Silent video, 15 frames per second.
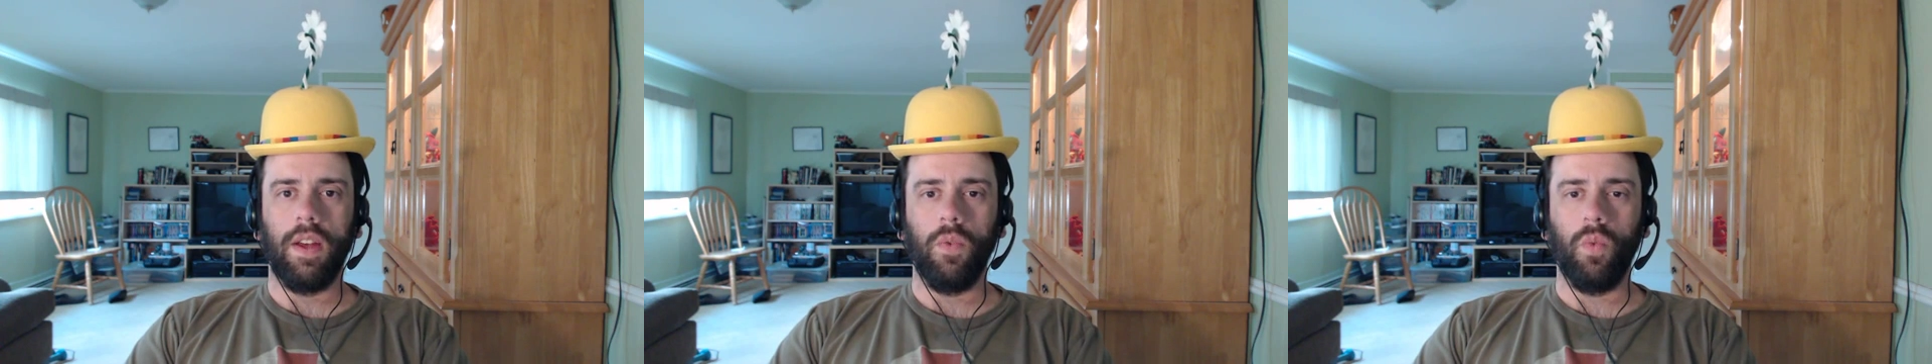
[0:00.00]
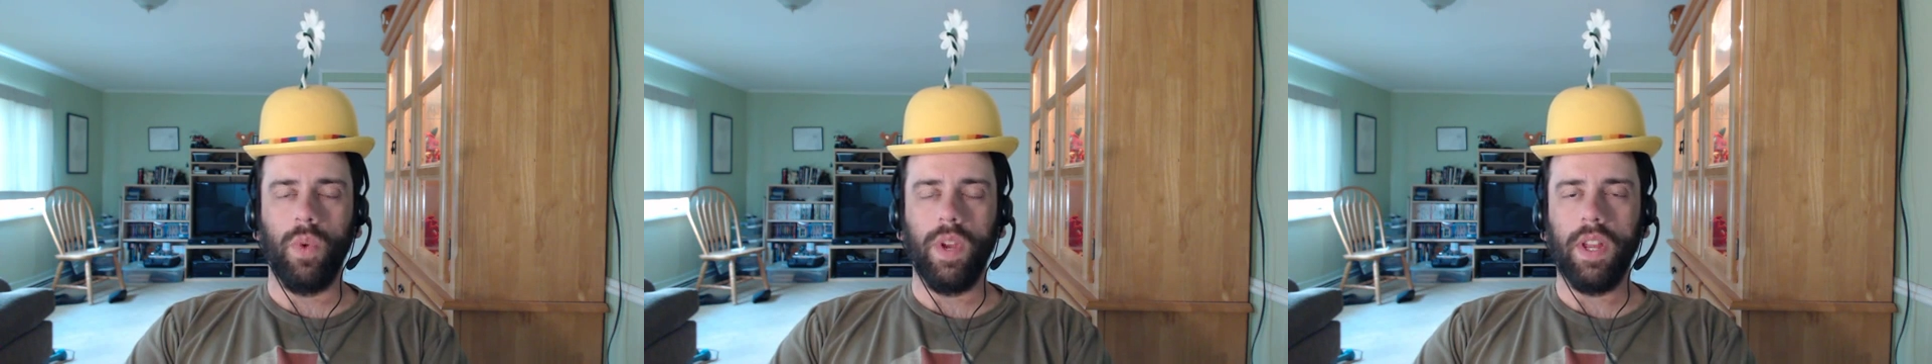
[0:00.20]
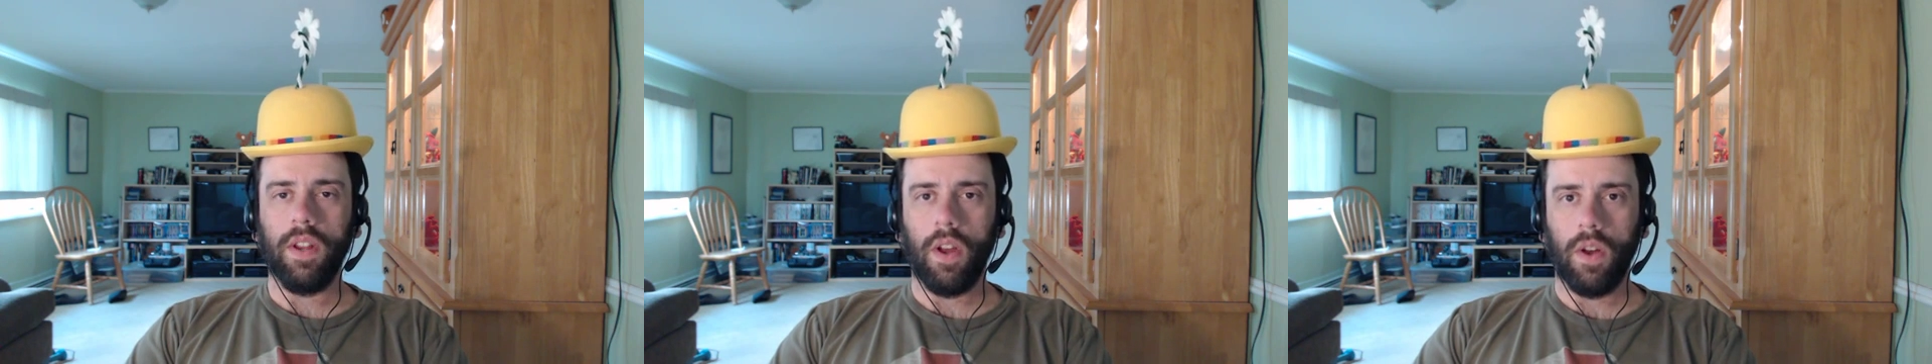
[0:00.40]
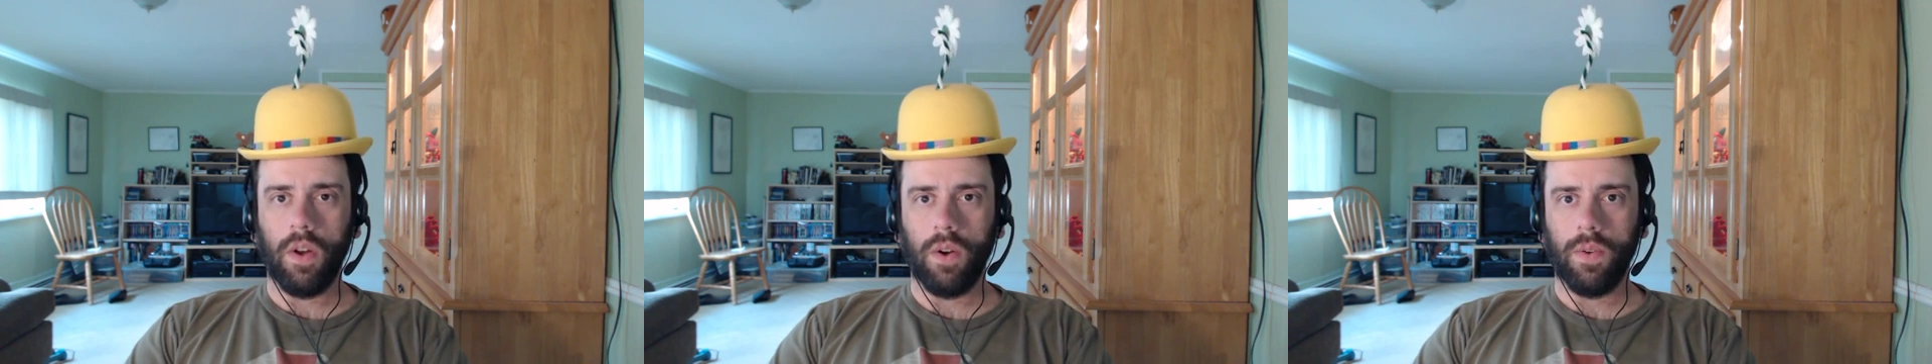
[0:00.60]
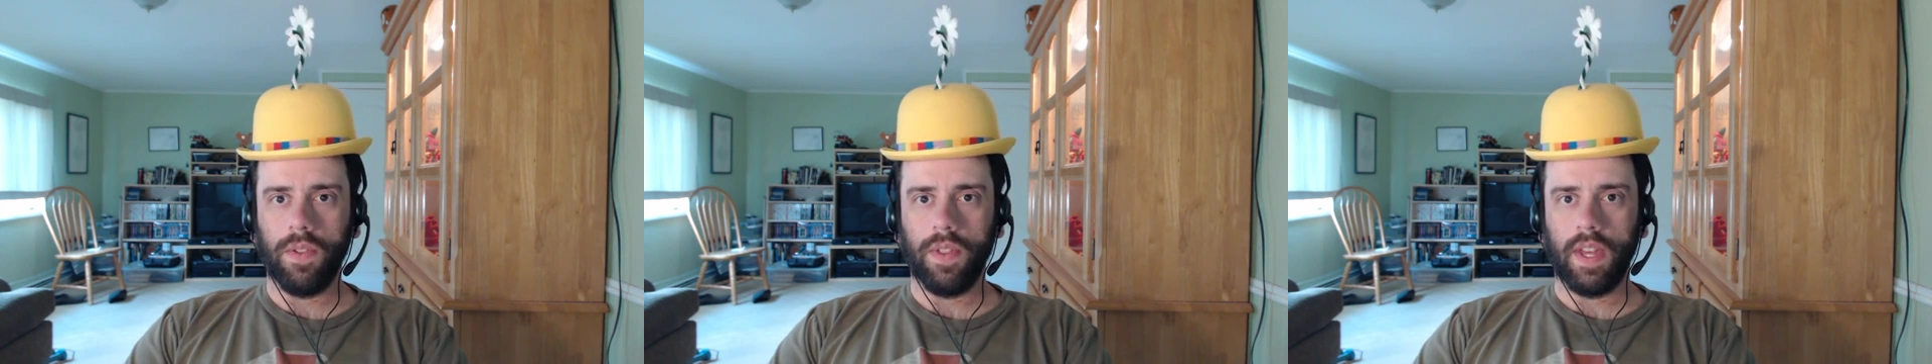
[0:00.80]
we
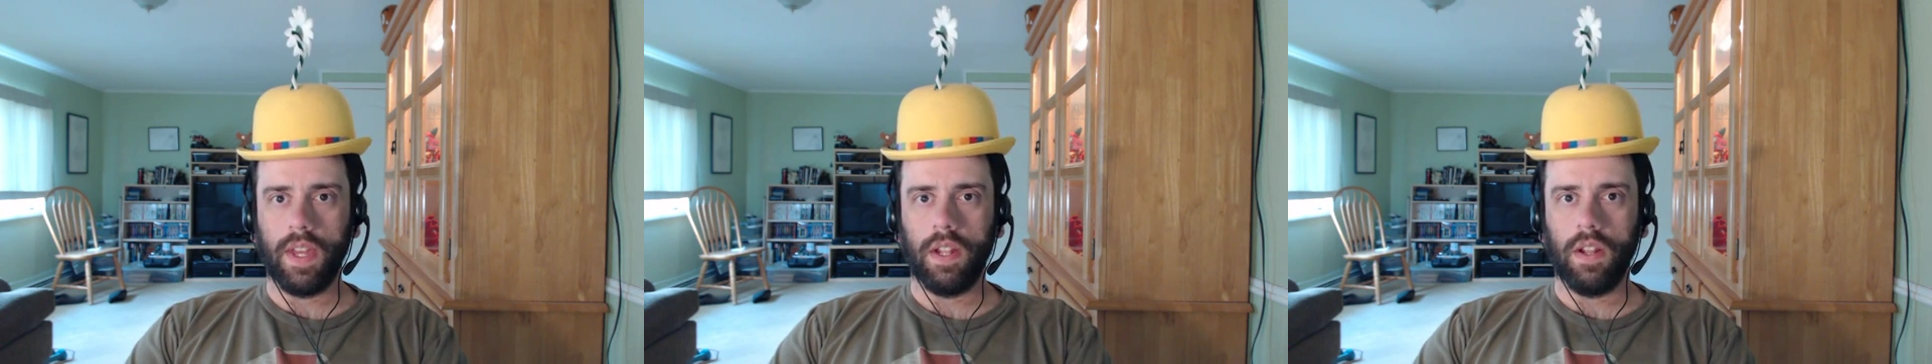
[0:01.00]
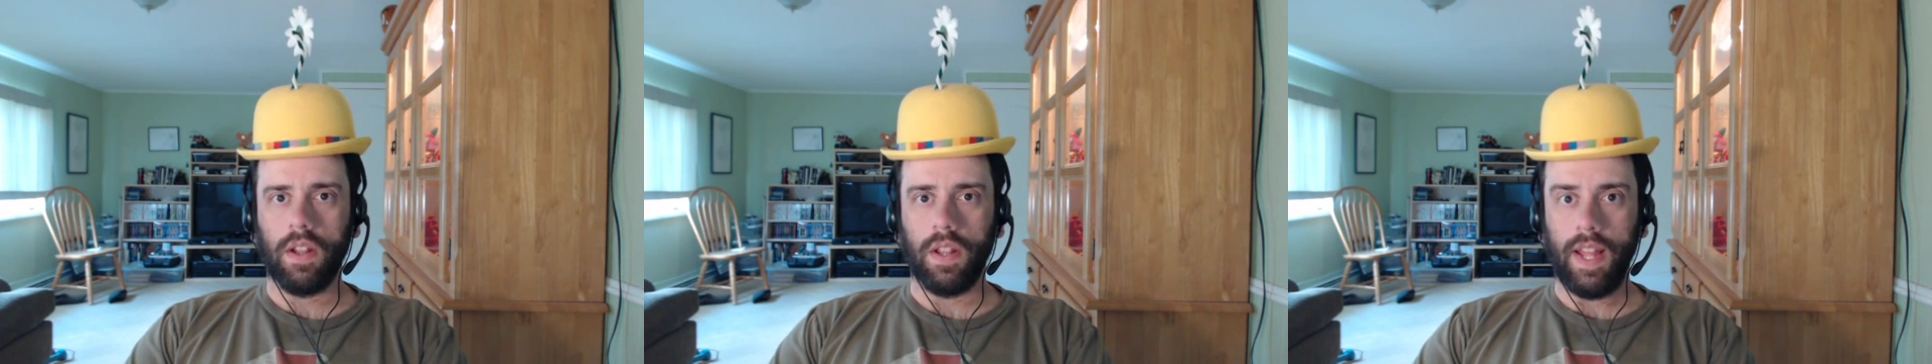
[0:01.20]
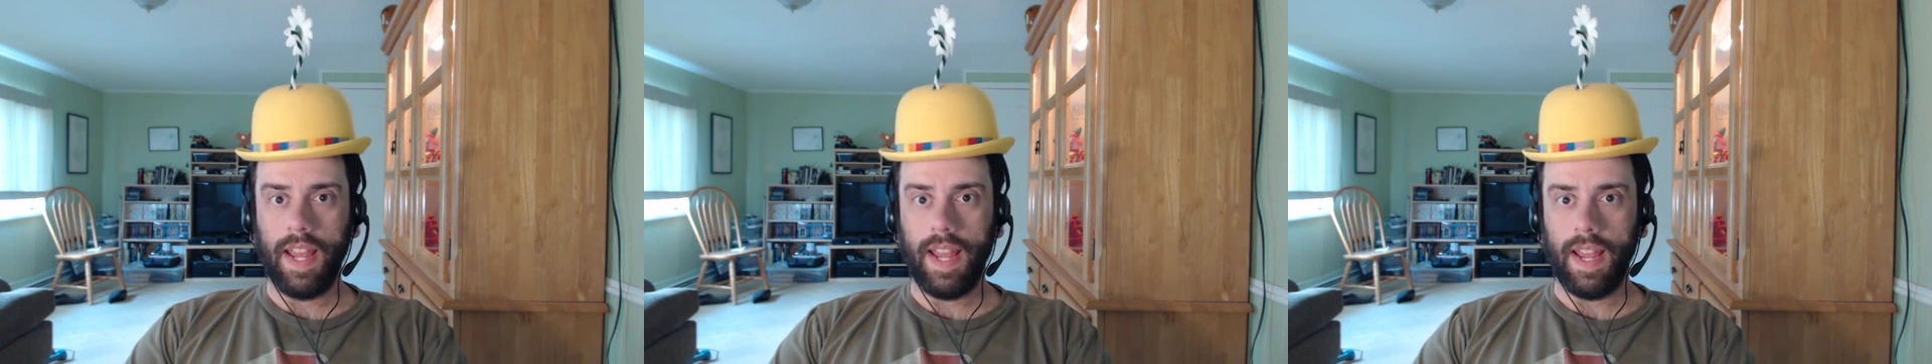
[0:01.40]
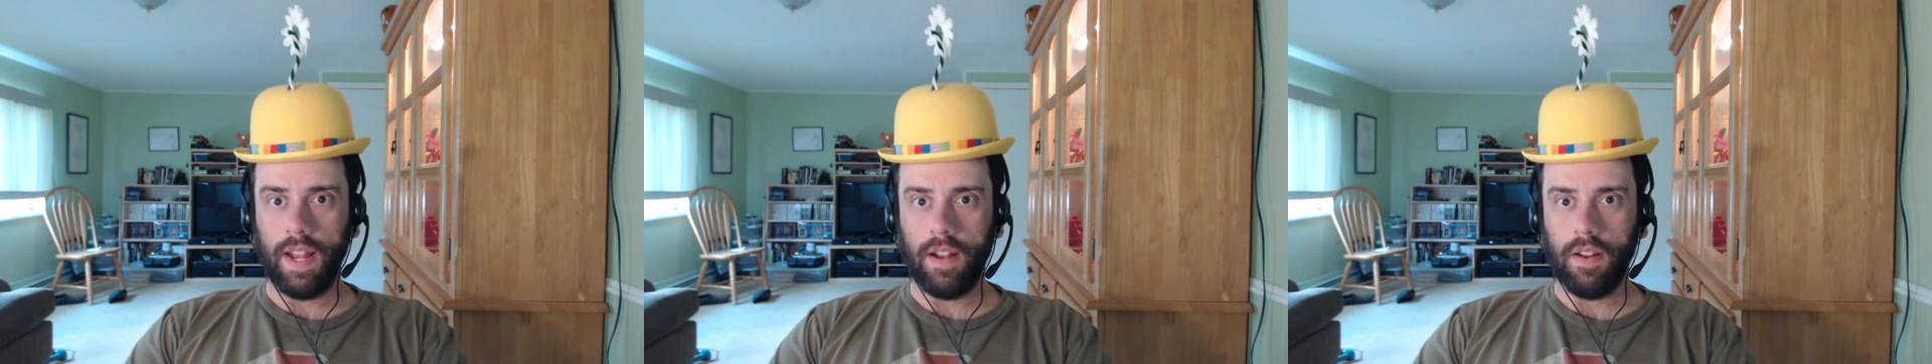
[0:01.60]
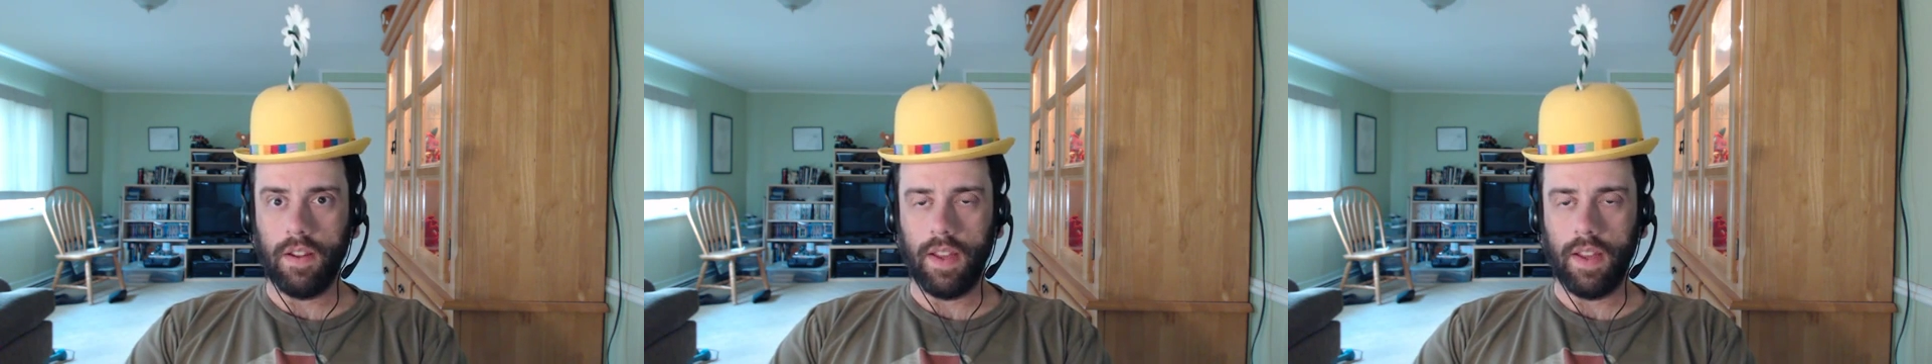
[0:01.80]
know that Lain,